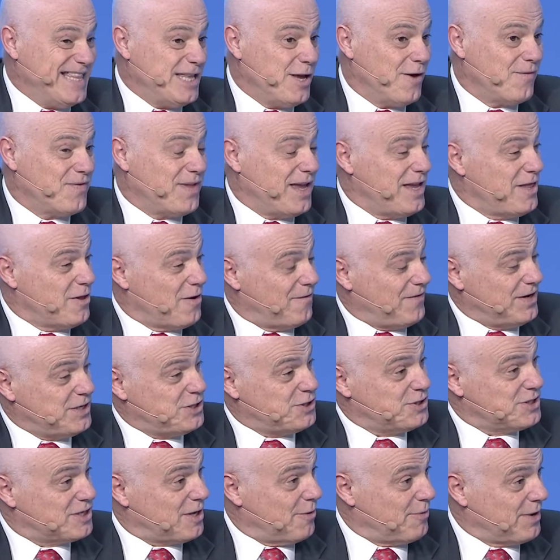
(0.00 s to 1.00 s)
of the
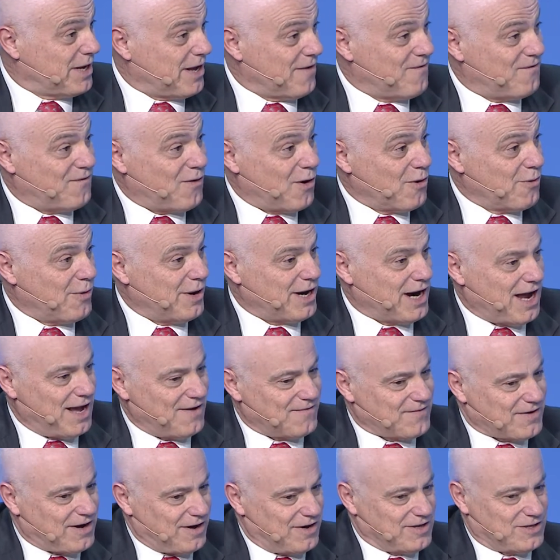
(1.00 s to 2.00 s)
innovations that we get forward
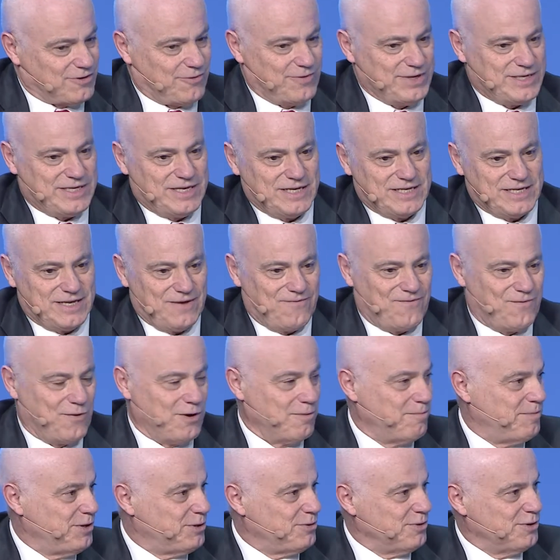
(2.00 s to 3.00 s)
have characteristics that fall
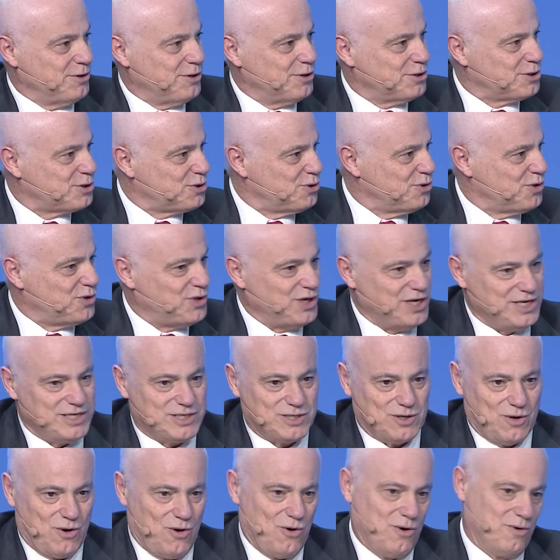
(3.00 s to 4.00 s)
between those 2 things,
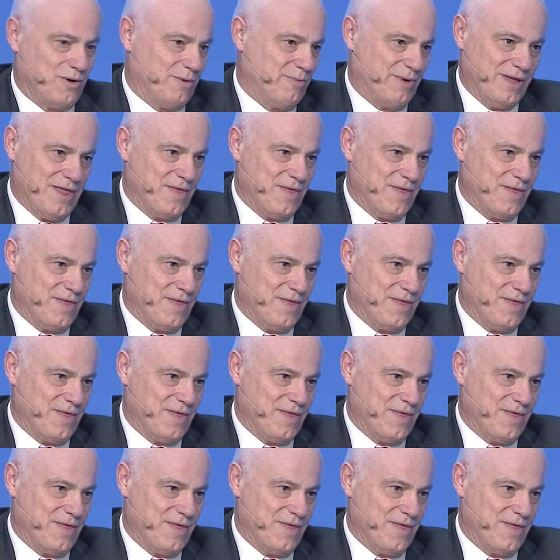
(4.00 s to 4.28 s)
or when I